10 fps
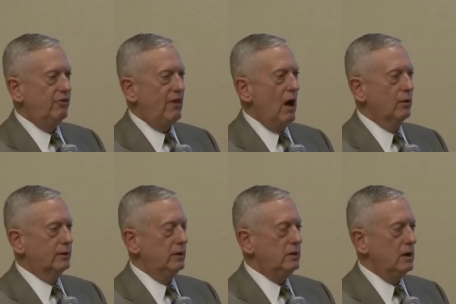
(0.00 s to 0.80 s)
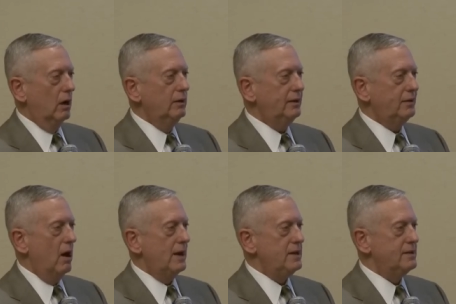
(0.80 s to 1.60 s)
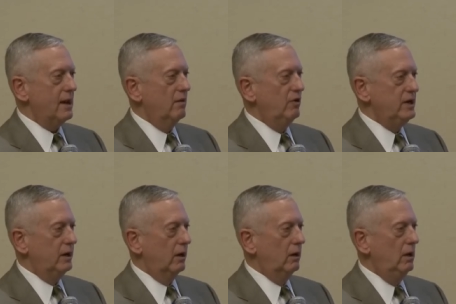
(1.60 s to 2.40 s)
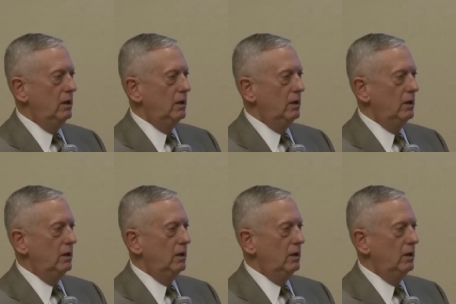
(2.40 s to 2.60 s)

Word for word: thousand young Saudis every year